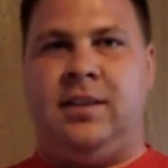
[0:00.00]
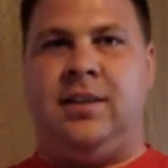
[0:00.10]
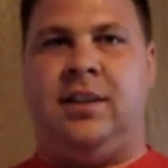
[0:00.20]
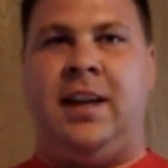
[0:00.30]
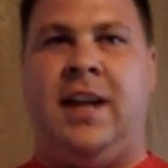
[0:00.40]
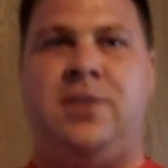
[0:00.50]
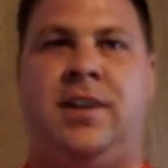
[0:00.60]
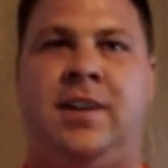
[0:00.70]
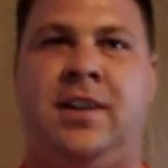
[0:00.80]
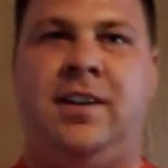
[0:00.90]
the
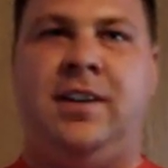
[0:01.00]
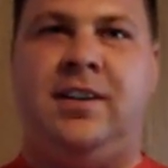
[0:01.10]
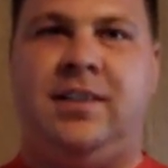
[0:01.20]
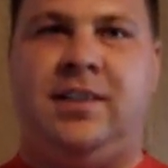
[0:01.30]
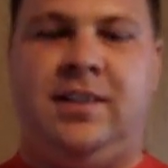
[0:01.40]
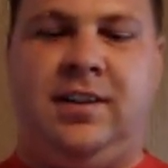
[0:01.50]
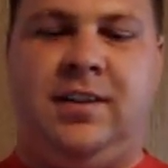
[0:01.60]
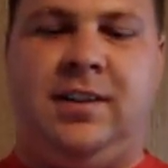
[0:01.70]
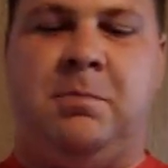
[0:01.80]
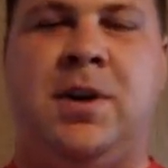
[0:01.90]
legend,
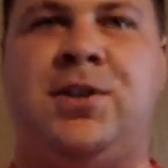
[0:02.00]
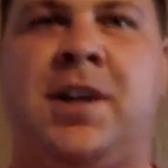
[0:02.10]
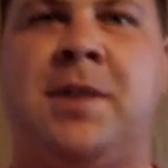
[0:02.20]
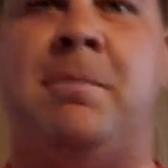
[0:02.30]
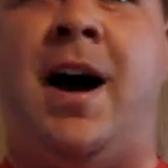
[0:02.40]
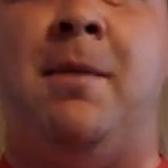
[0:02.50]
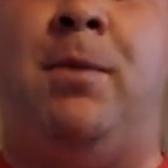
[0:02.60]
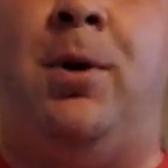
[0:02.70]
Michigan Bomb